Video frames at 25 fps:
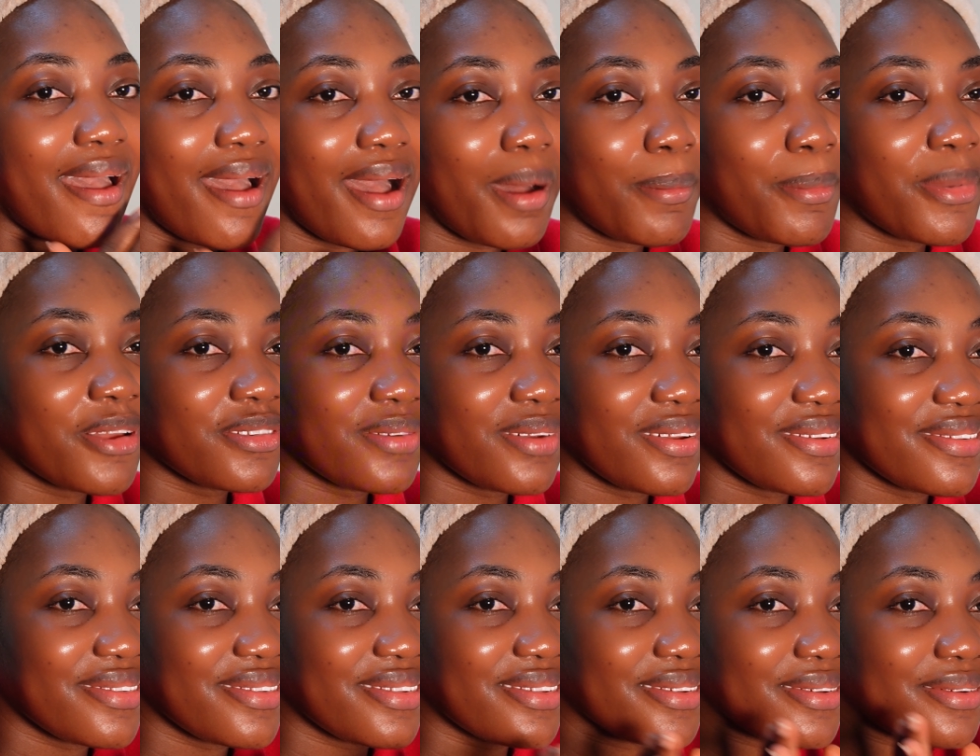I'm
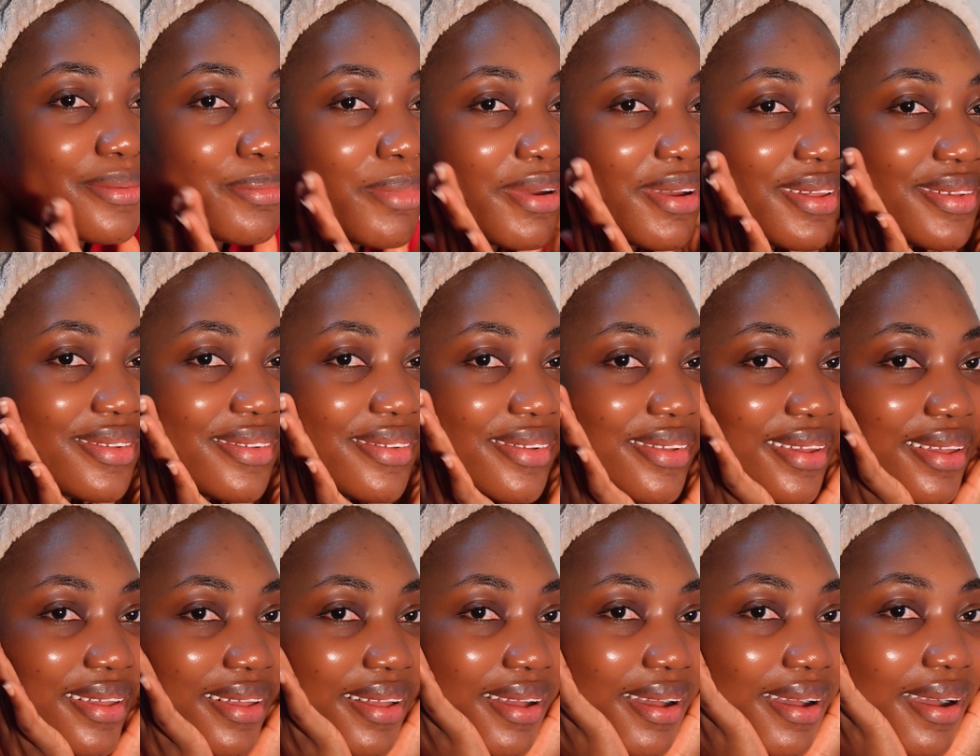actually still
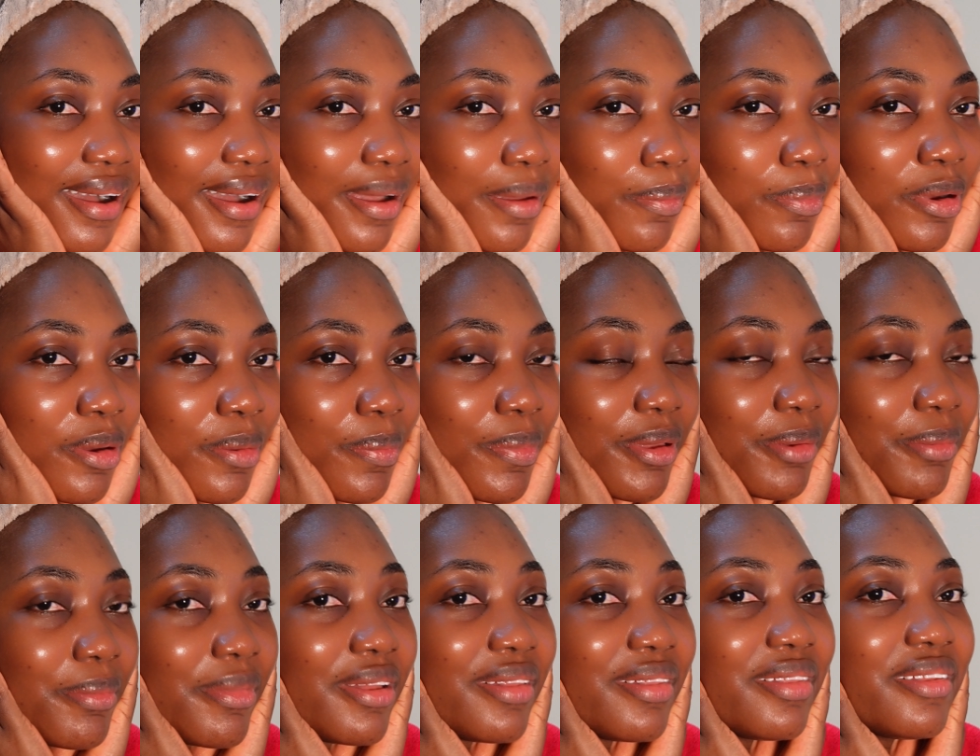battling
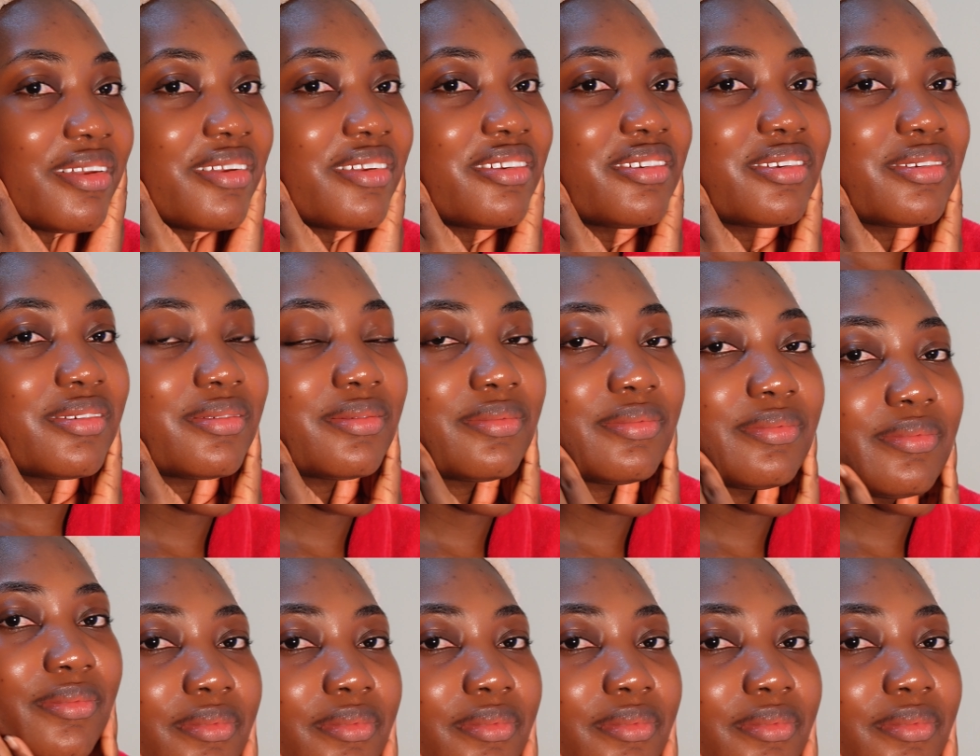hyperpigmentation.